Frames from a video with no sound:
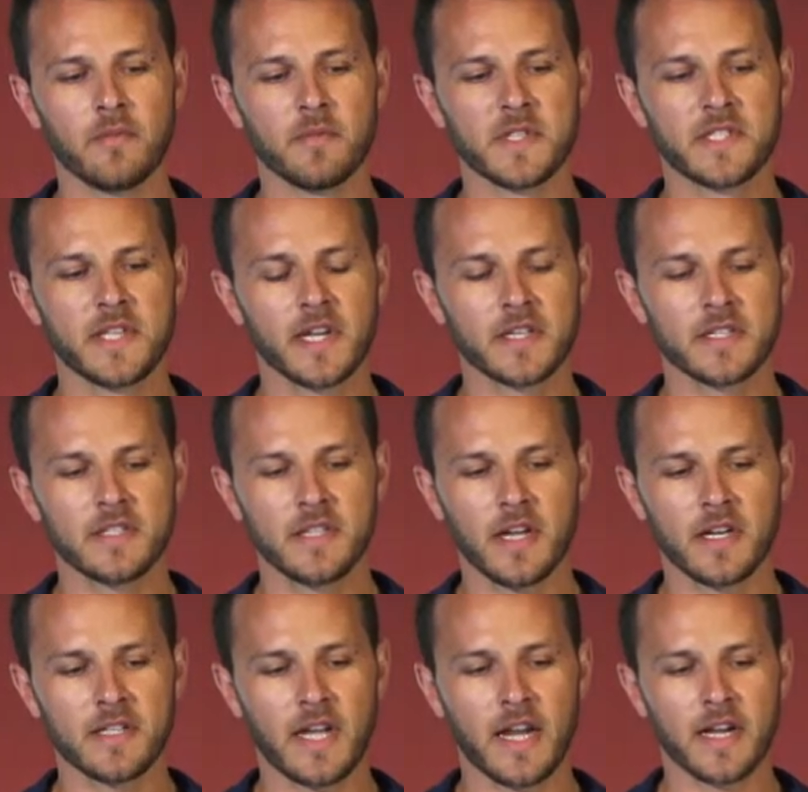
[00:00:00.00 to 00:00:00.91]
60
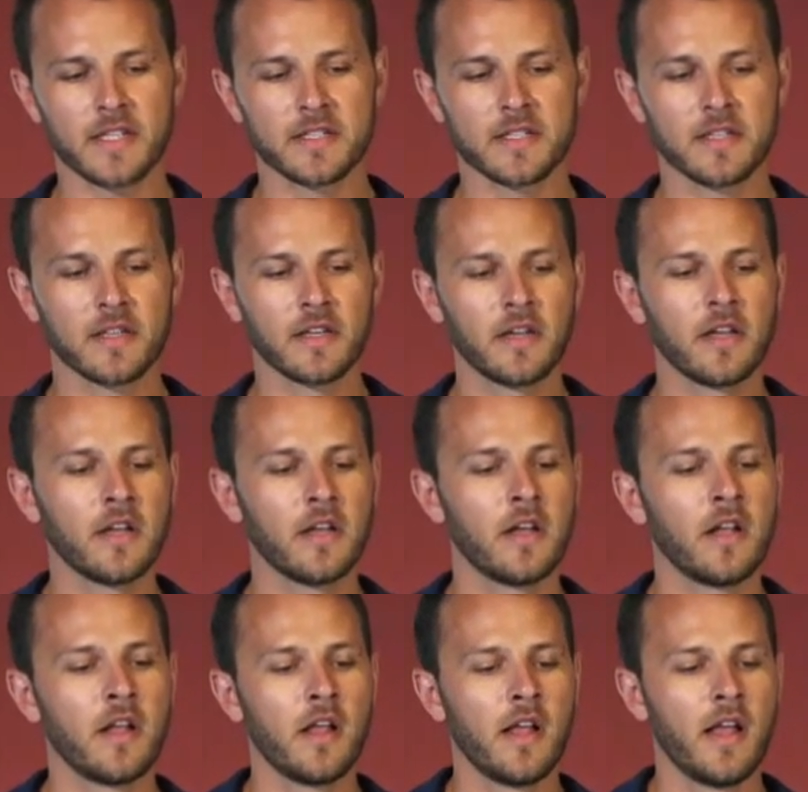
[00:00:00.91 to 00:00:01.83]
attacks.
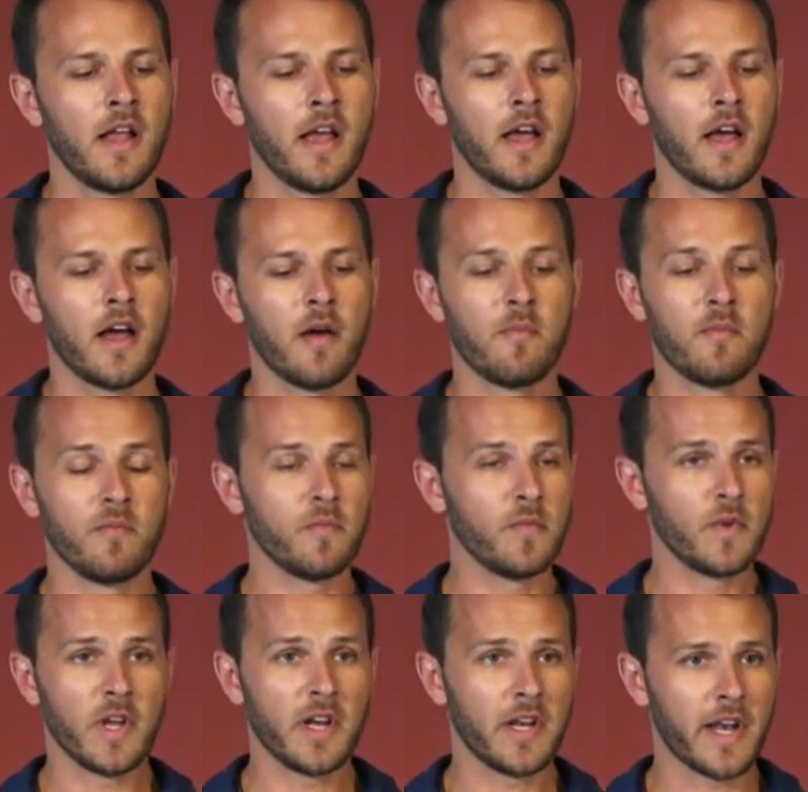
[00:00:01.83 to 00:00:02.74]
Um,
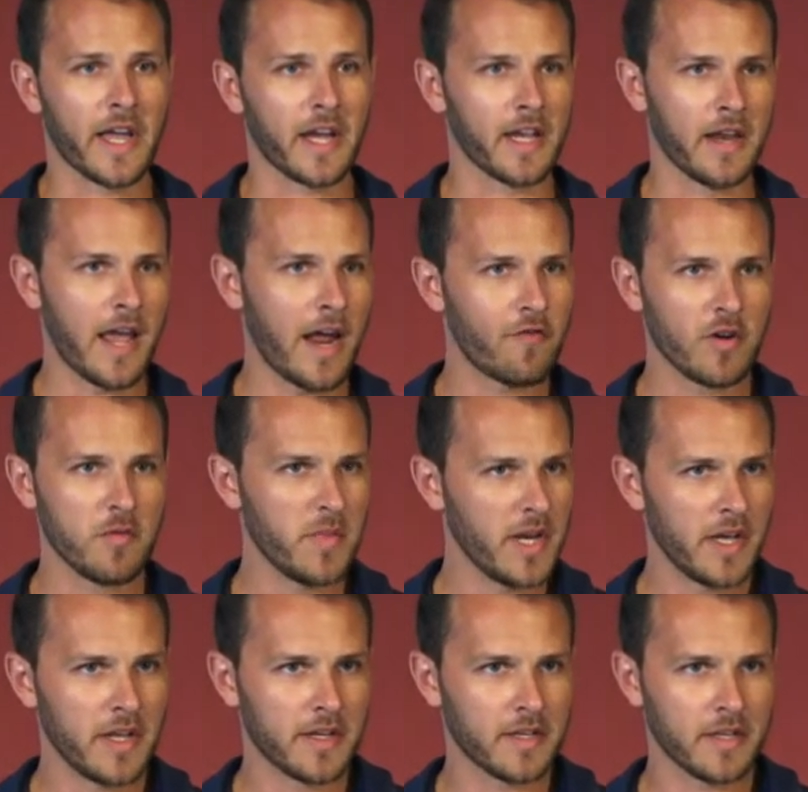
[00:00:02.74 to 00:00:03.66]
like in every
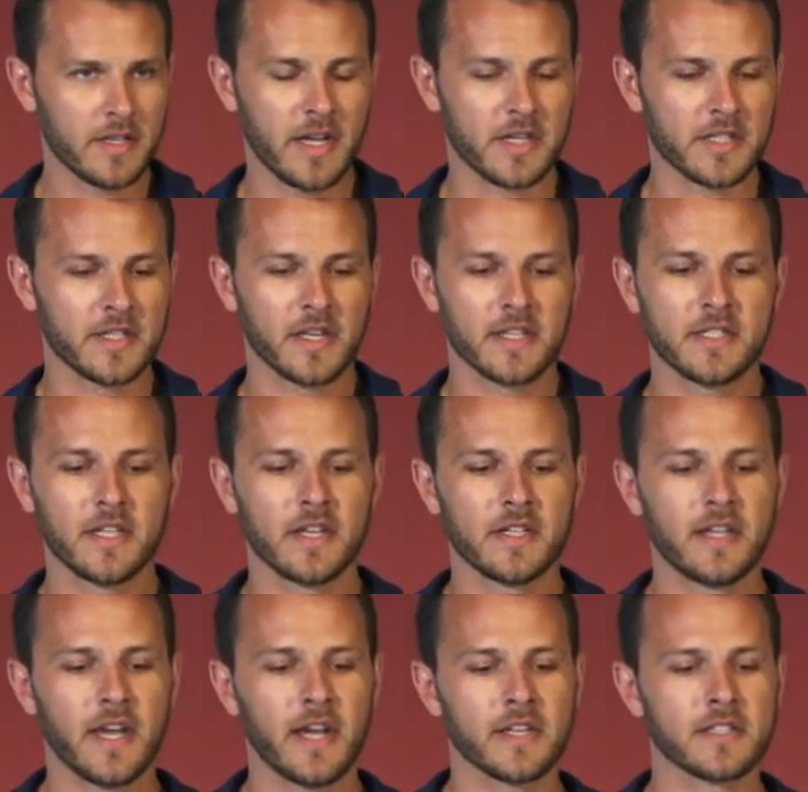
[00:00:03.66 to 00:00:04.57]
minute, there are 60
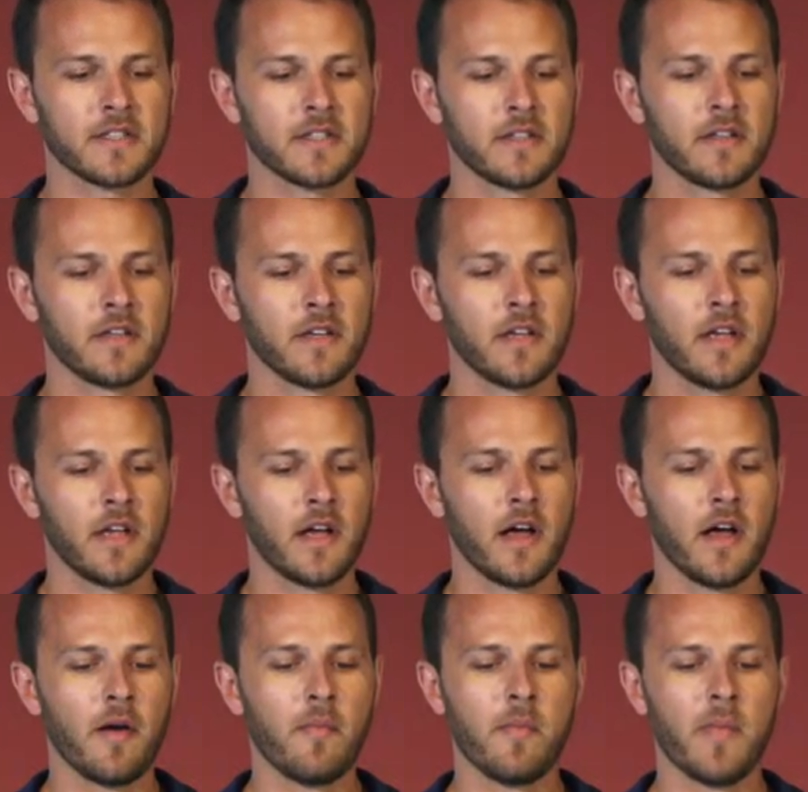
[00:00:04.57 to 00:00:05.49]
attacks.
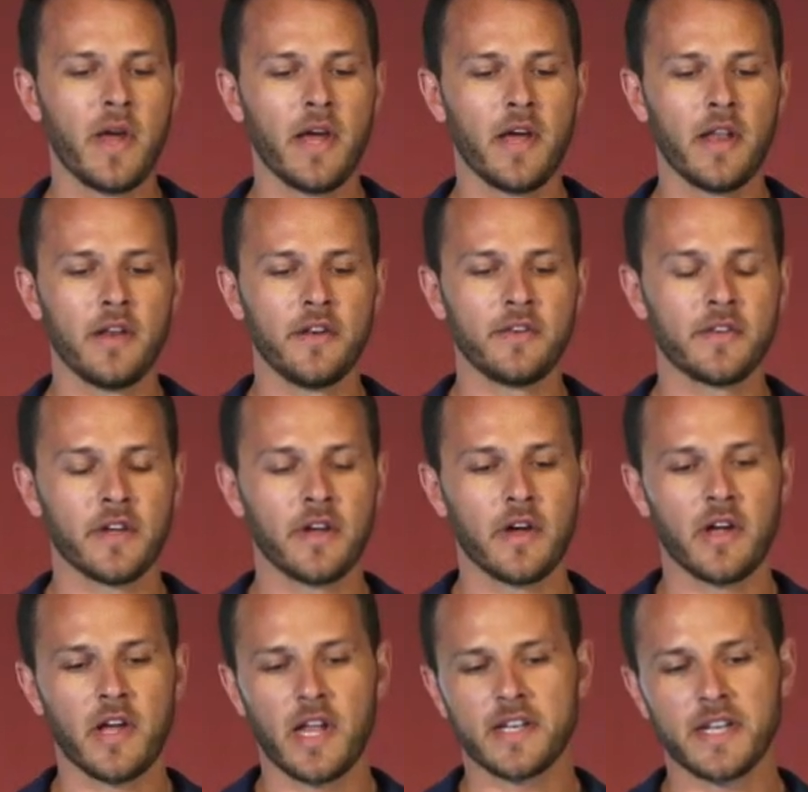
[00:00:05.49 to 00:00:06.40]
Um, and
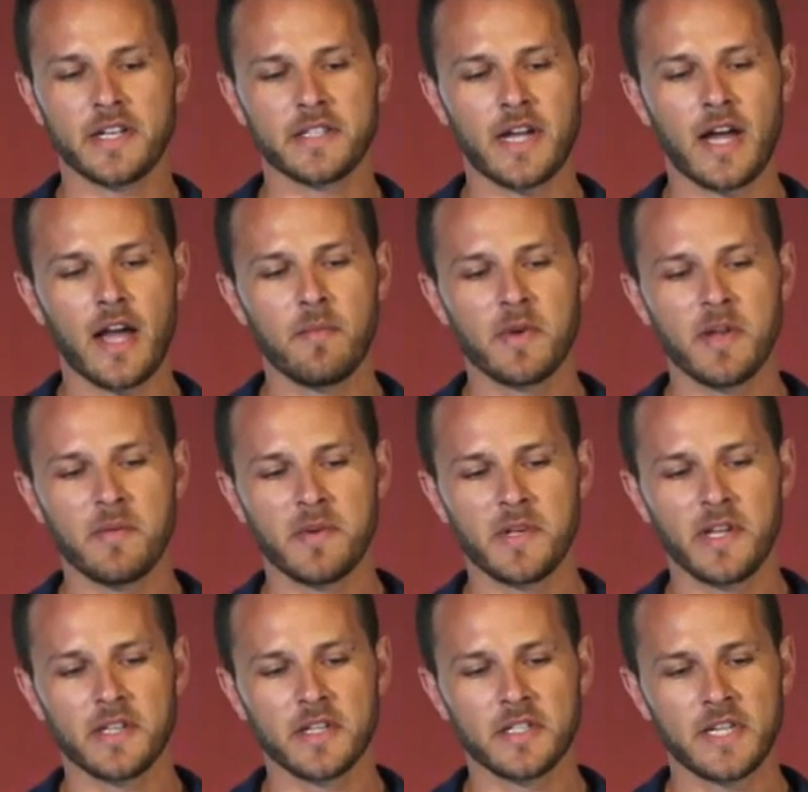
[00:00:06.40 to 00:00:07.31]
uh, at that time, they
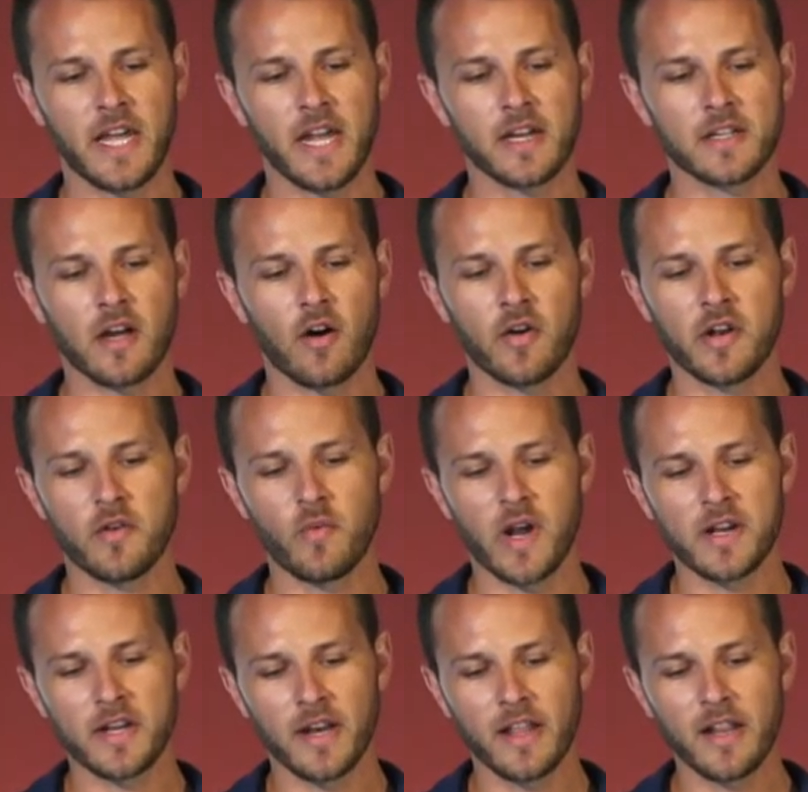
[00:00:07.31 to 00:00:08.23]
did the takedown, it
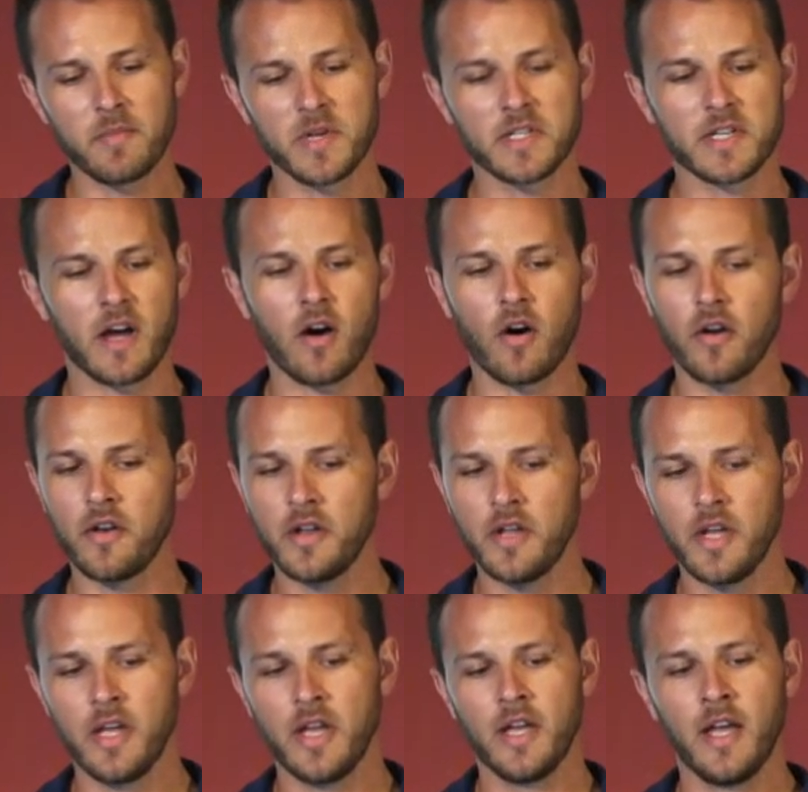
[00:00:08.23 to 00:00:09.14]
went a little bit down,
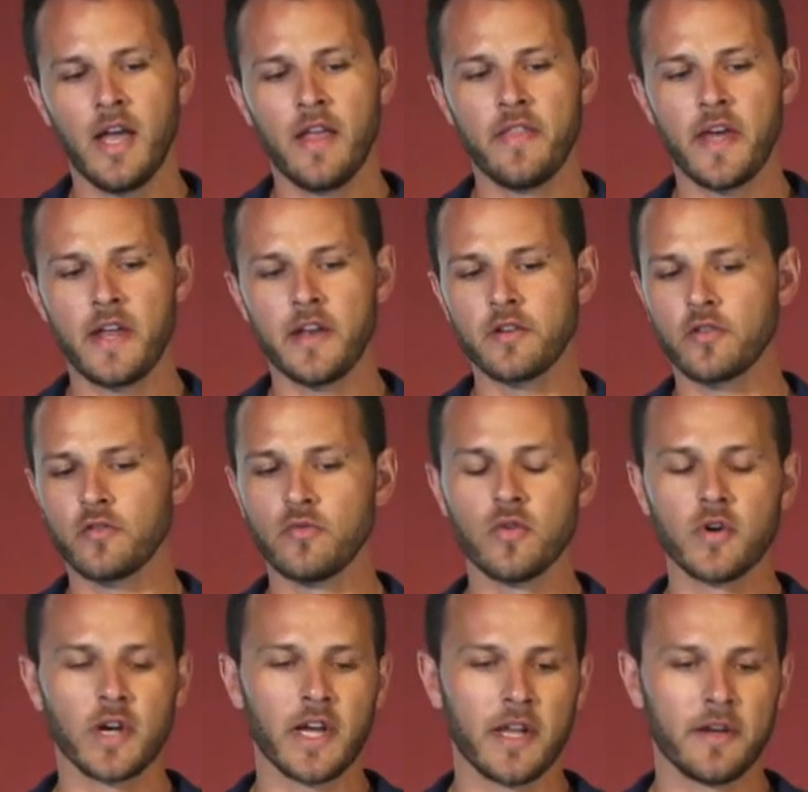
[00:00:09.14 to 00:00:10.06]
and then it grew
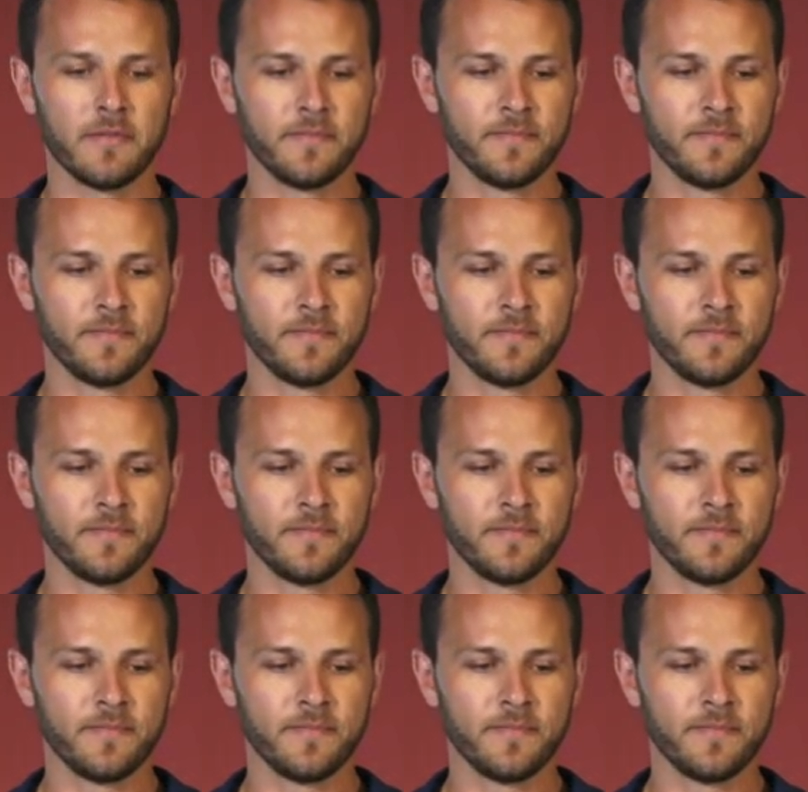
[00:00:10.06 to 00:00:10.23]
again.